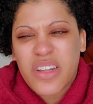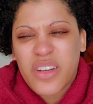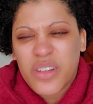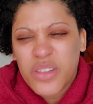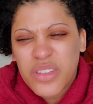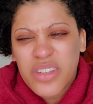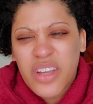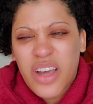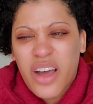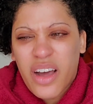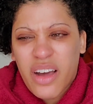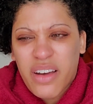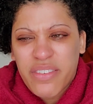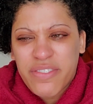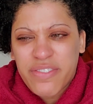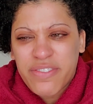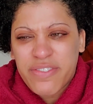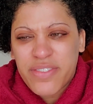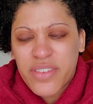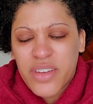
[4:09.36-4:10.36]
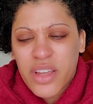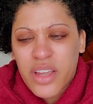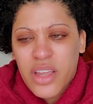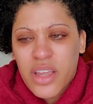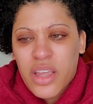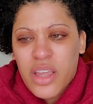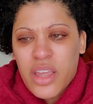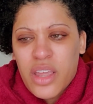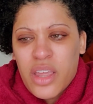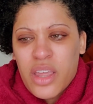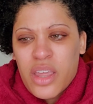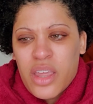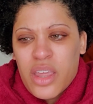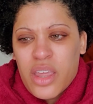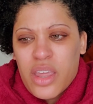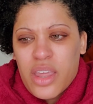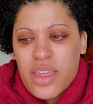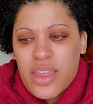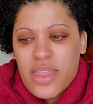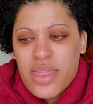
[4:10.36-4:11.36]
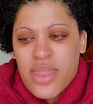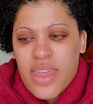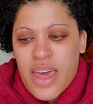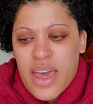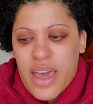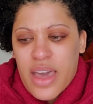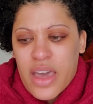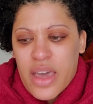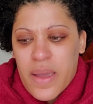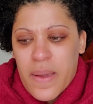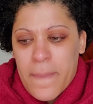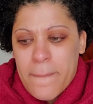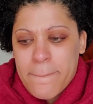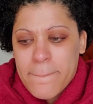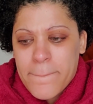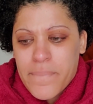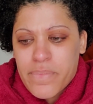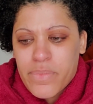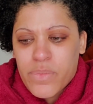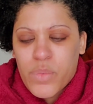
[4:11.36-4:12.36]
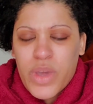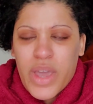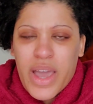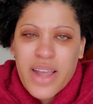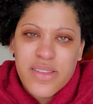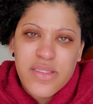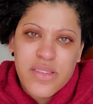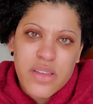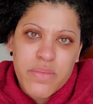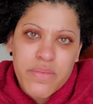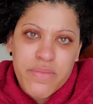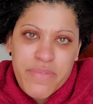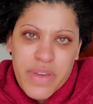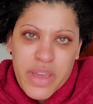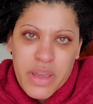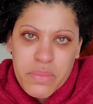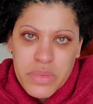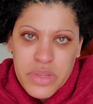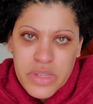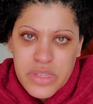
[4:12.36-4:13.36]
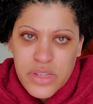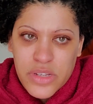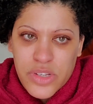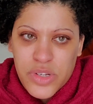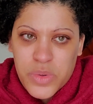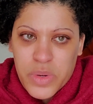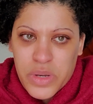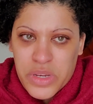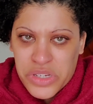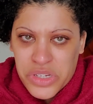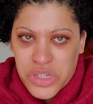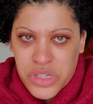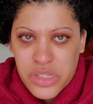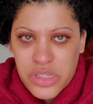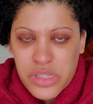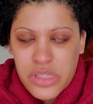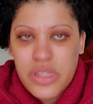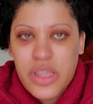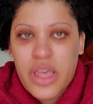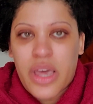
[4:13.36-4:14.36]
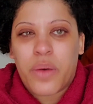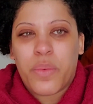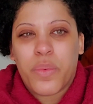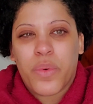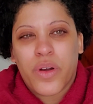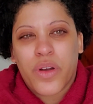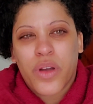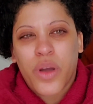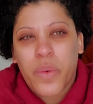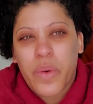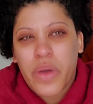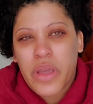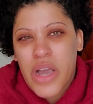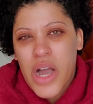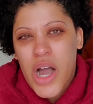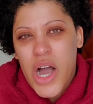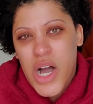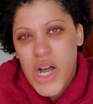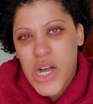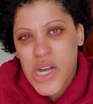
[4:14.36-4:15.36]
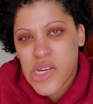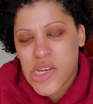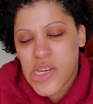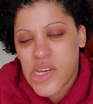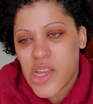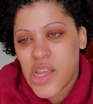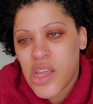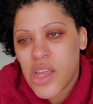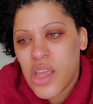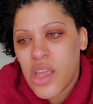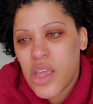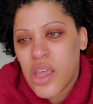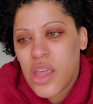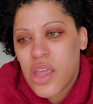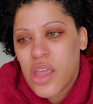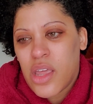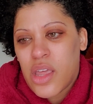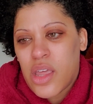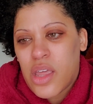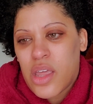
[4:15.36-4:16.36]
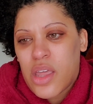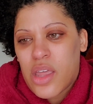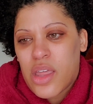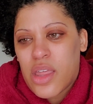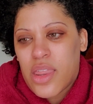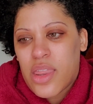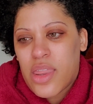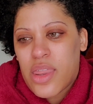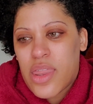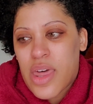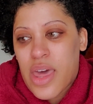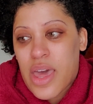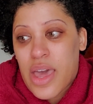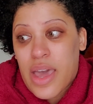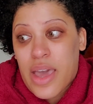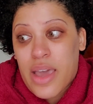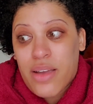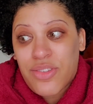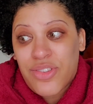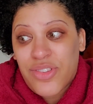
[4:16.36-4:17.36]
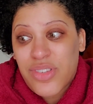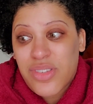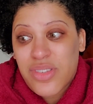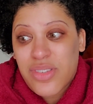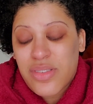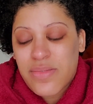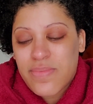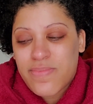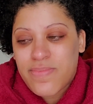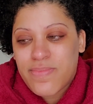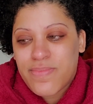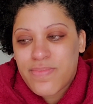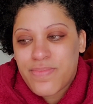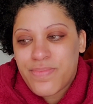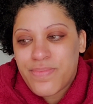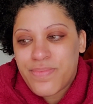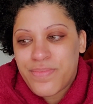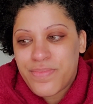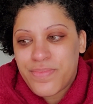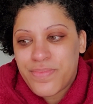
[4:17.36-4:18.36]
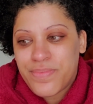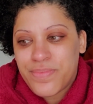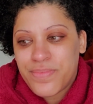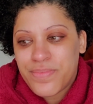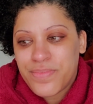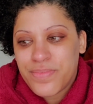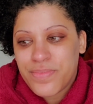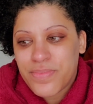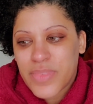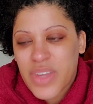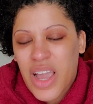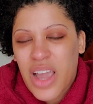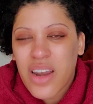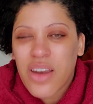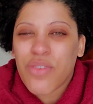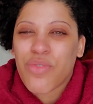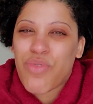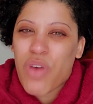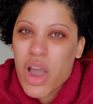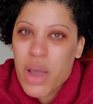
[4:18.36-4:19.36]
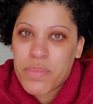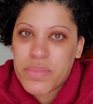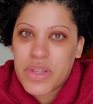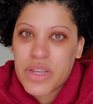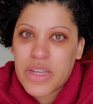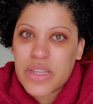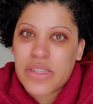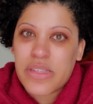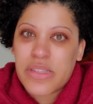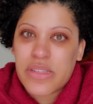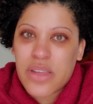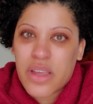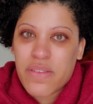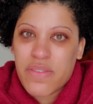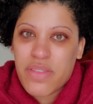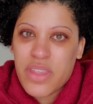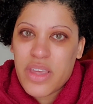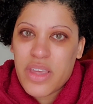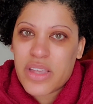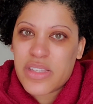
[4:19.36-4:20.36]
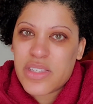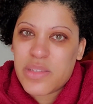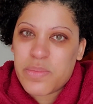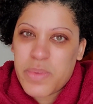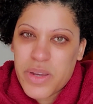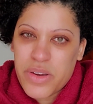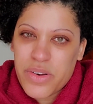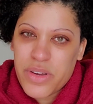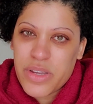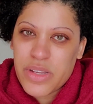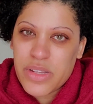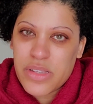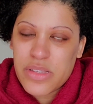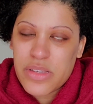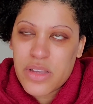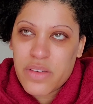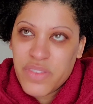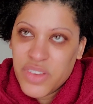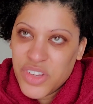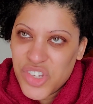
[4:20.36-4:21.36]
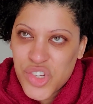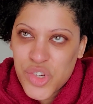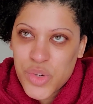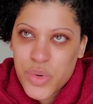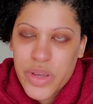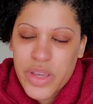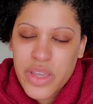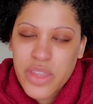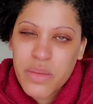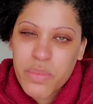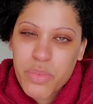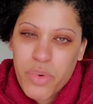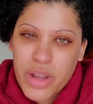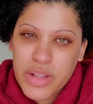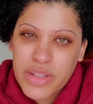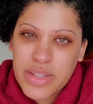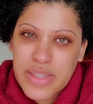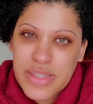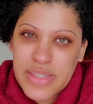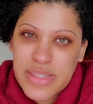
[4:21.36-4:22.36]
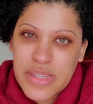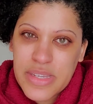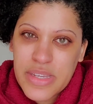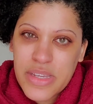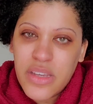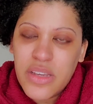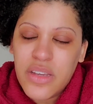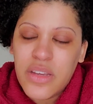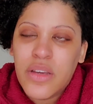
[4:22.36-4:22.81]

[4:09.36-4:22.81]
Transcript: little tough in that we had some family situations that were going on that just kind of robbed us of the experience of enjoying the pregnancy.